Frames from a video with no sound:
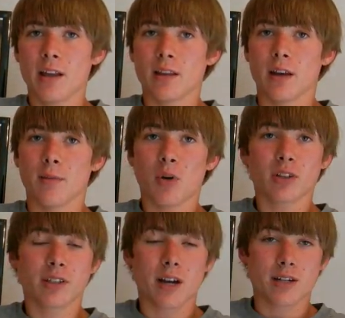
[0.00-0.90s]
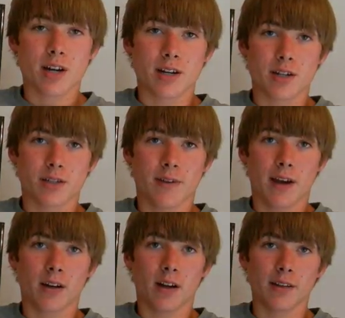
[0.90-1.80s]
the multi-touch gestures
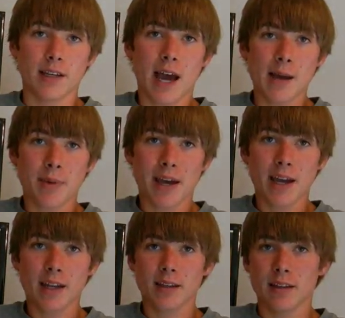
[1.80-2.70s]
found on the iPad,